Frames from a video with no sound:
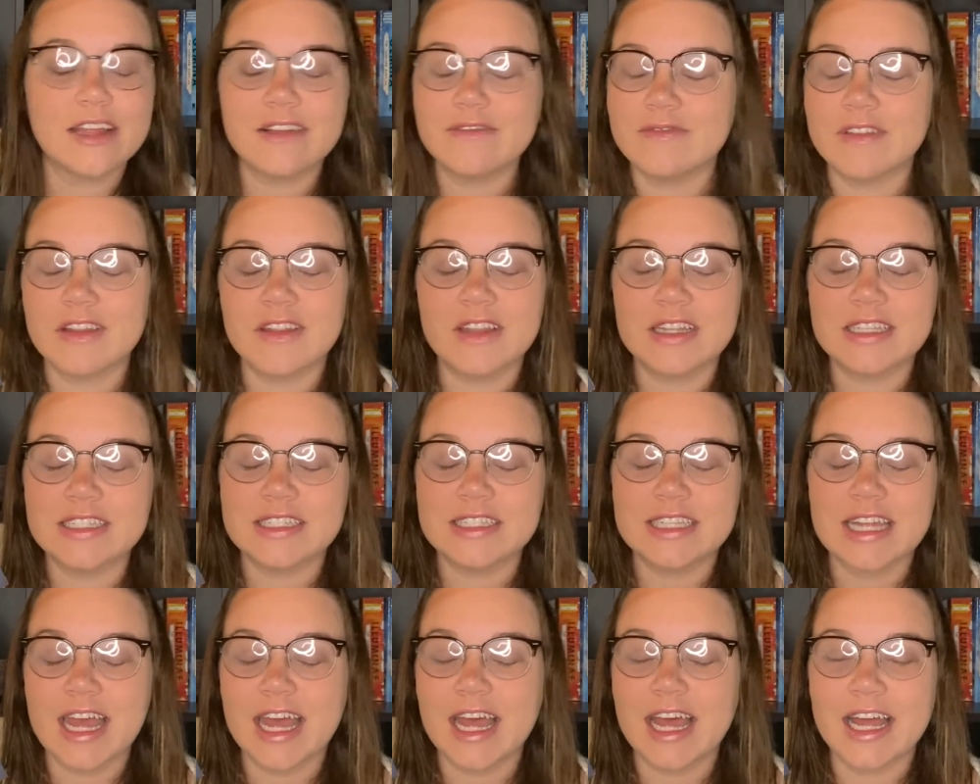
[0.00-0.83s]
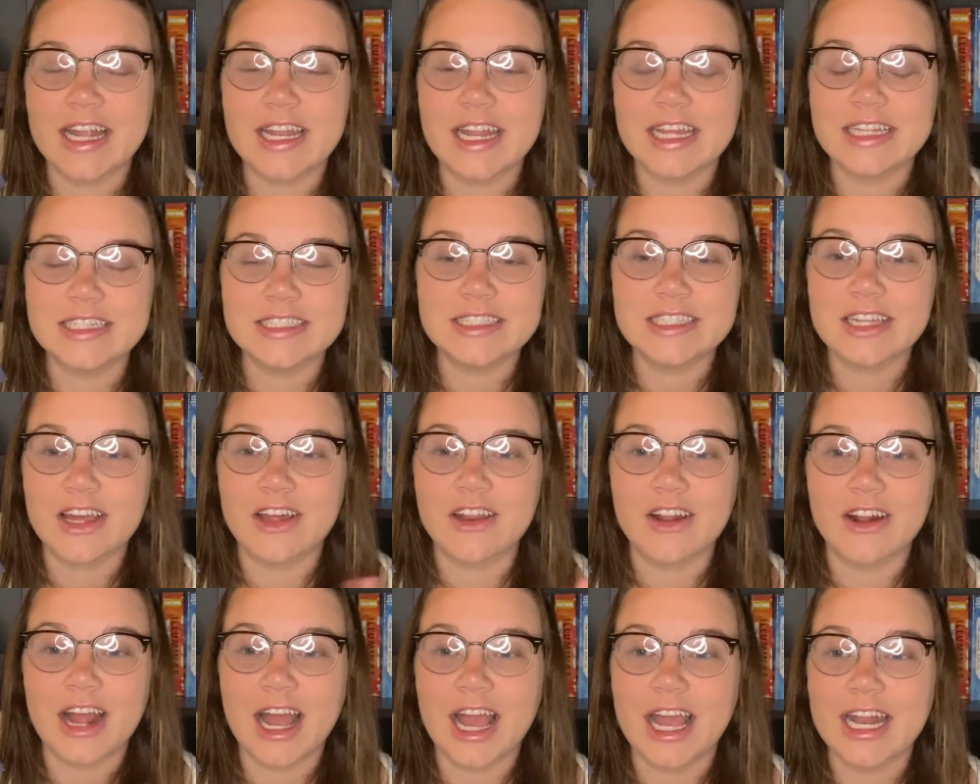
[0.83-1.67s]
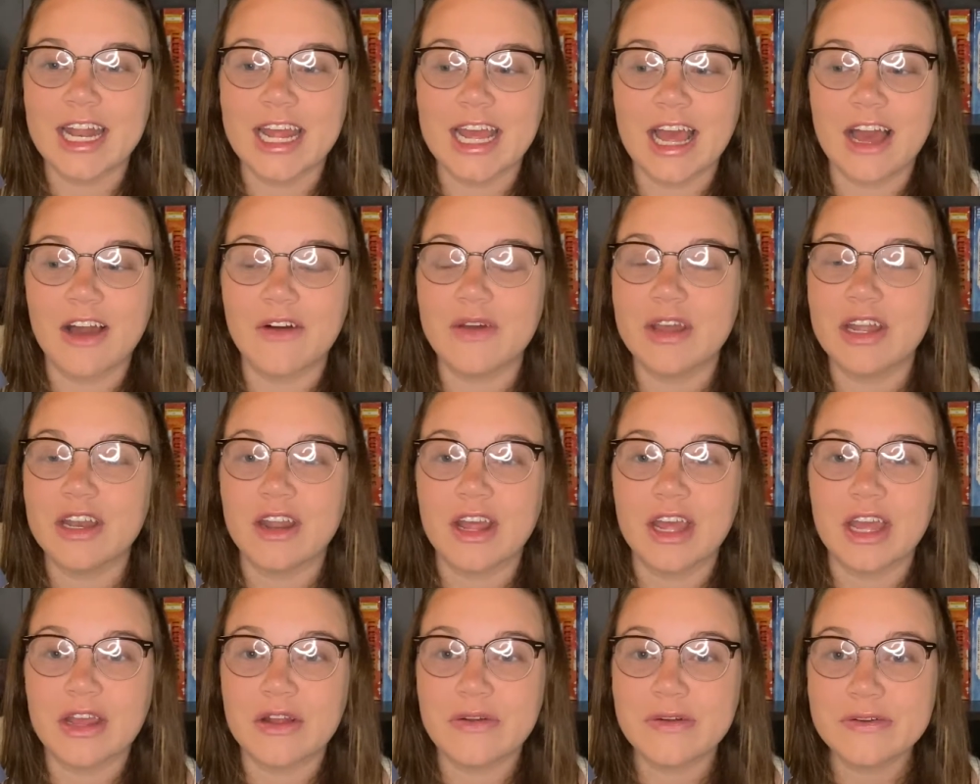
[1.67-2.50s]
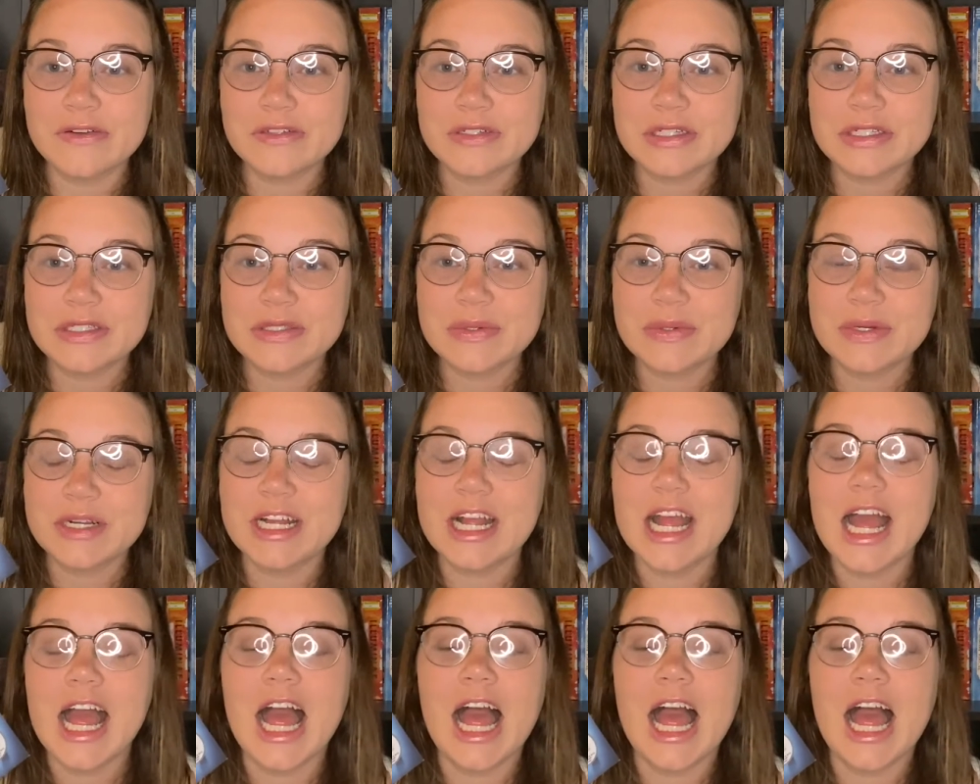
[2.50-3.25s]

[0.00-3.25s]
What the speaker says: this dad and son are hiding out in a grocery store.